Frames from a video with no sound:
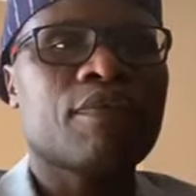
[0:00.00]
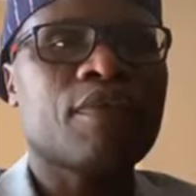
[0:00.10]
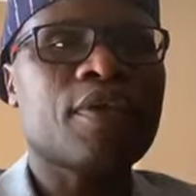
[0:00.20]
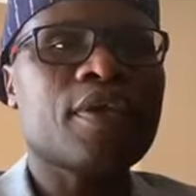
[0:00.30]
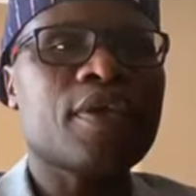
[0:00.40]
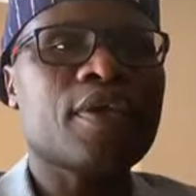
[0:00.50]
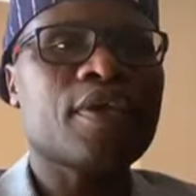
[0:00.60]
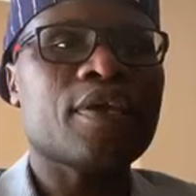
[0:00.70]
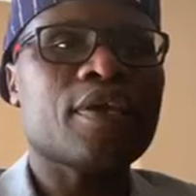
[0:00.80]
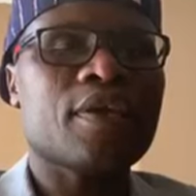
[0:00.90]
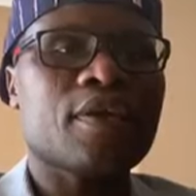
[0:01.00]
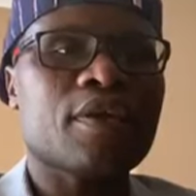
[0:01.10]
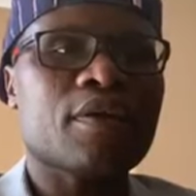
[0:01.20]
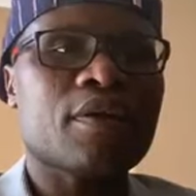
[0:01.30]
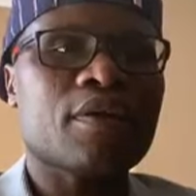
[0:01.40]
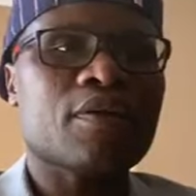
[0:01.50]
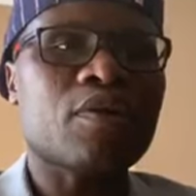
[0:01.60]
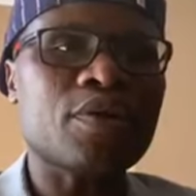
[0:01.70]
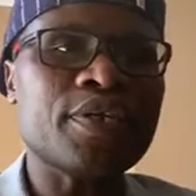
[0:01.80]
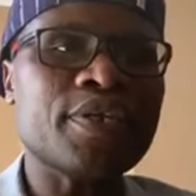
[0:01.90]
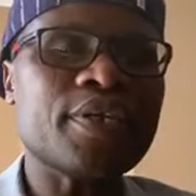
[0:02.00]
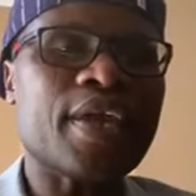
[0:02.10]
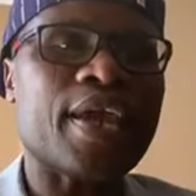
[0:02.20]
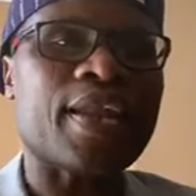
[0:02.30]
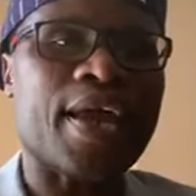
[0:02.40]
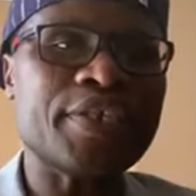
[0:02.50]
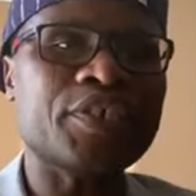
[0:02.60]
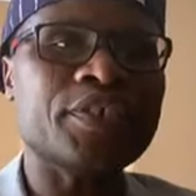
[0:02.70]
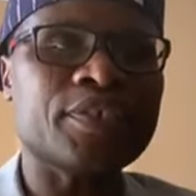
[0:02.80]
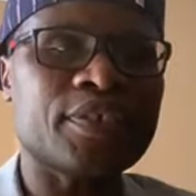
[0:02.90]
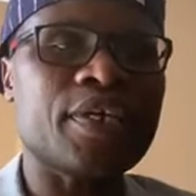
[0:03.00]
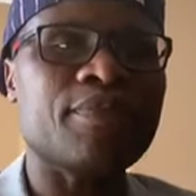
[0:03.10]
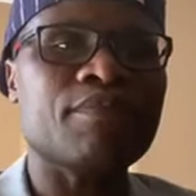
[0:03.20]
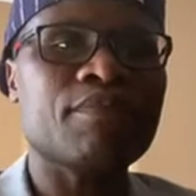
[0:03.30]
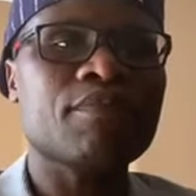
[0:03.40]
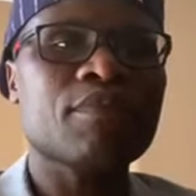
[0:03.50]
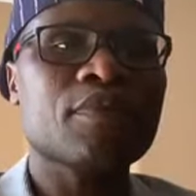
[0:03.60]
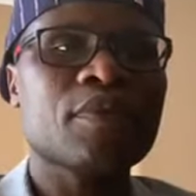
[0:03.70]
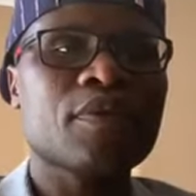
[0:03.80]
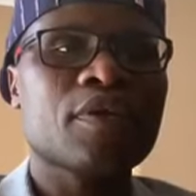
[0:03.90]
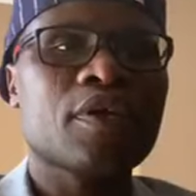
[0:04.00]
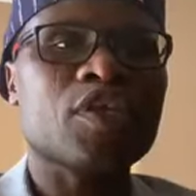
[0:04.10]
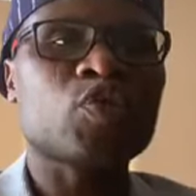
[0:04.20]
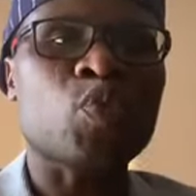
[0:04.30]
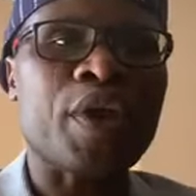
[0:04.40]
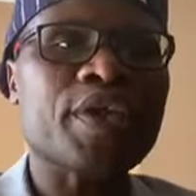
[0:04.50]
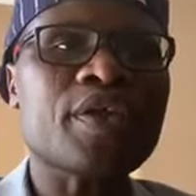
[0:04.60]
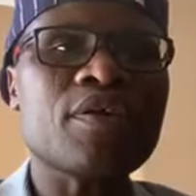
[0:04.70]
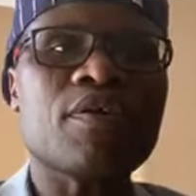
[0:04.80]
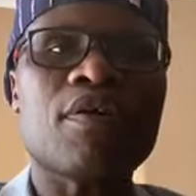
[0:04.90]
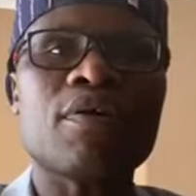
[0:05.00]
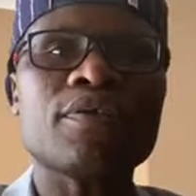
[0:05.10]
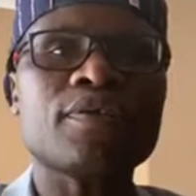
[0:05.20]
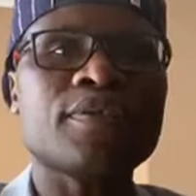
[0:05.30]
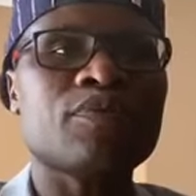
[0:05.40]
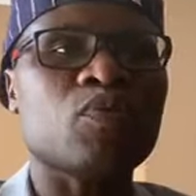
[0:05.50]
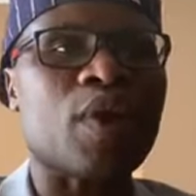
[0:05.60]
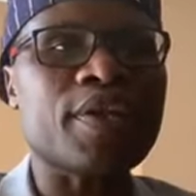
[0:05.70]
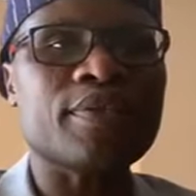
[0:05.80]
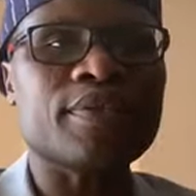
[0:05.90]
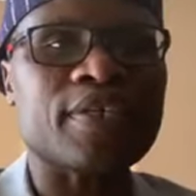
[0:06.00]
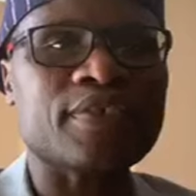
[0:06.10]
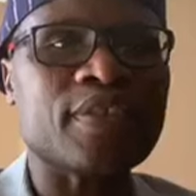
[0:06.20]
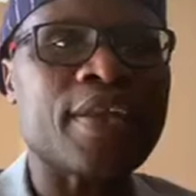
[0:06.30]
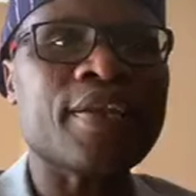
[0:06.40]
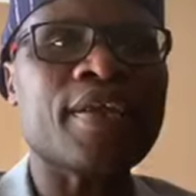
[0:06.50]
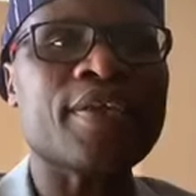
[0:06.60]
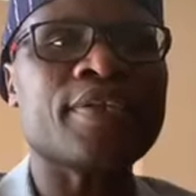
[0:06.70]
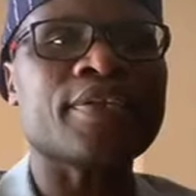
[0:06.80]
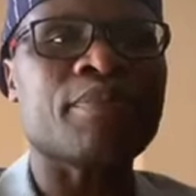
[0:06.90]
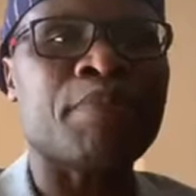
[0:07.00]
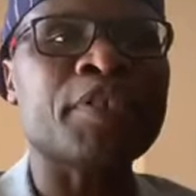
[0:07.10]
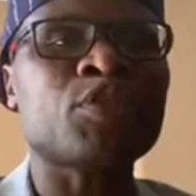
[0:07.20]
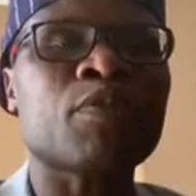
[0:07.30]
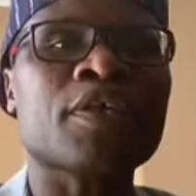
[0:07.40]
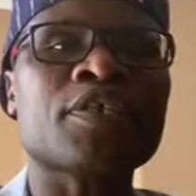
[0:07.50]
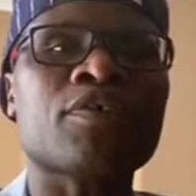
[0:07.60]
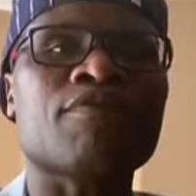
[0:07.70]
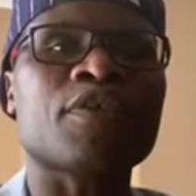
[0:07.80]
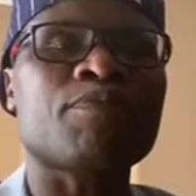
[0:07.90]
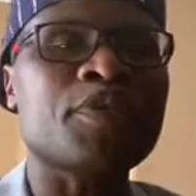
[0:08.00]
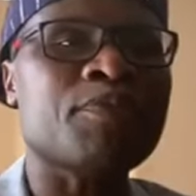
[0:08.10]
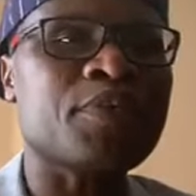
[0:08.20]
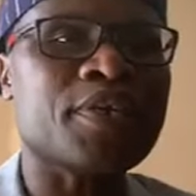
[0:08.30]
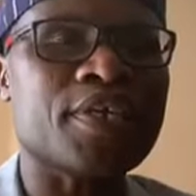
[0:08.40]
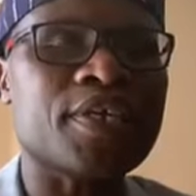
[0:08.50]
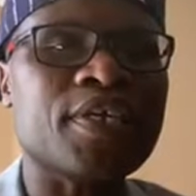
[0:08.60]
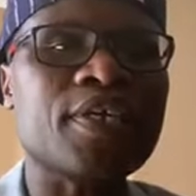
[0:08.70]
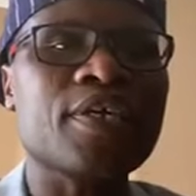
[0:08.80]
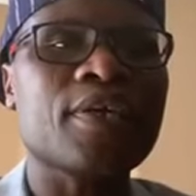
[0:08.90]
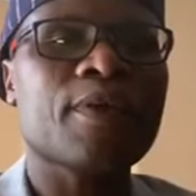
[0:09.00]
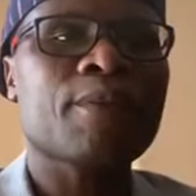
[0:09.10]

The coding and hygiene team is working on what the standard and the benchmarking of the PPE,